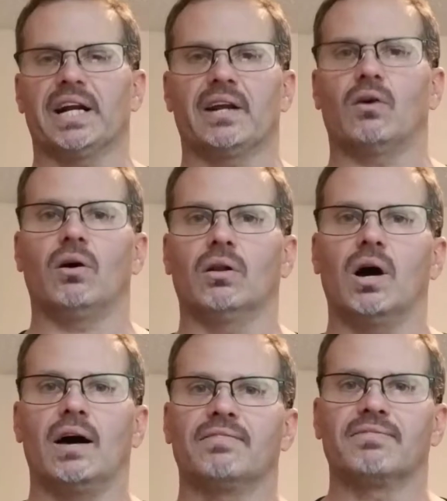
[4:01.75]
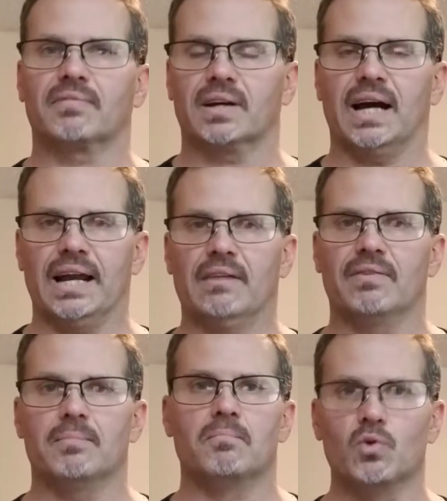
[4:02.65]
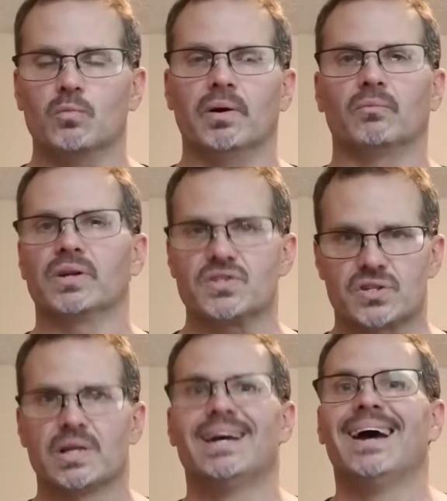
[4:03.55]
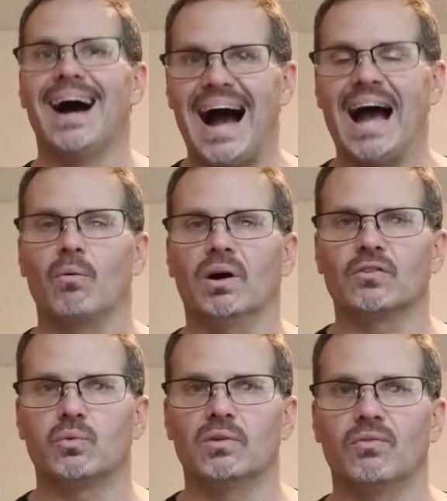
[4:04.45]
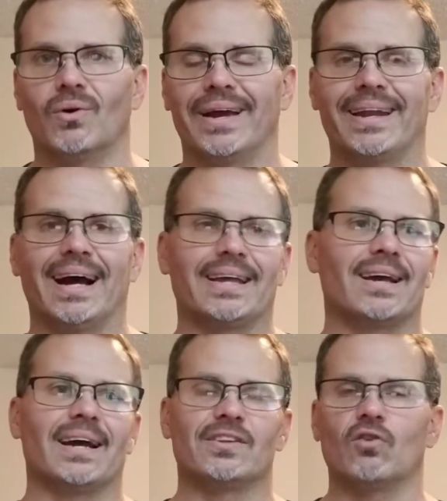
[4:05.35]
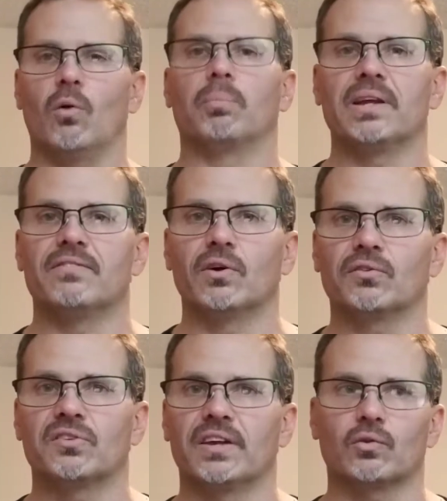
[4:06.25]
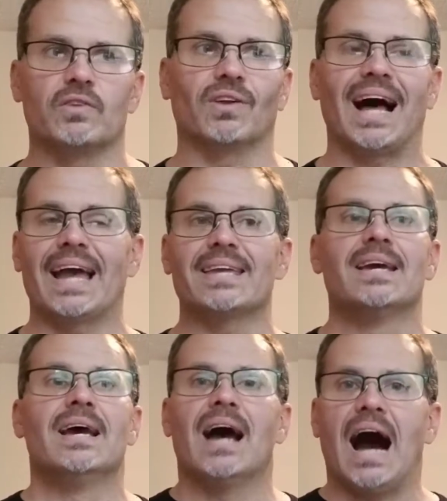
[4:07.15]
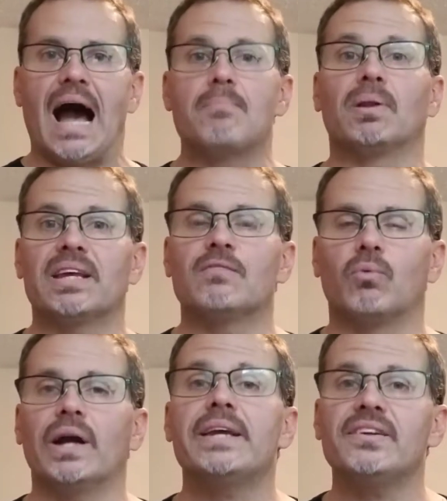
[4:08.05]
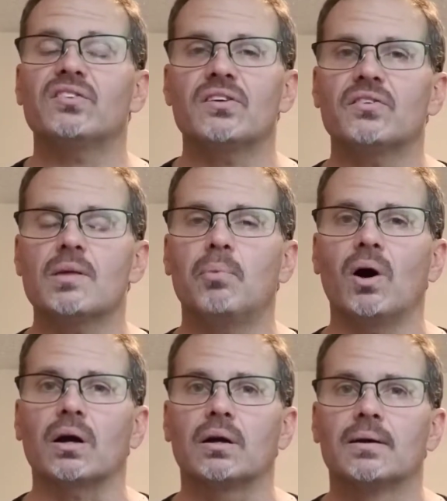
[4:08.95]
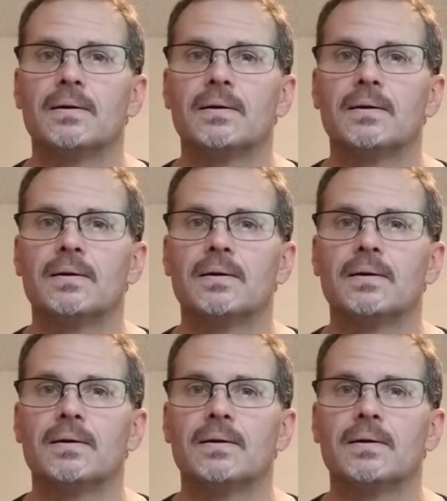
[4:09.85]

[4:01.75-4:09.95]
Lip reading: it all off kind of a movement, which I want to avoid. I don't believe those things are evil. I believe what he says in the book.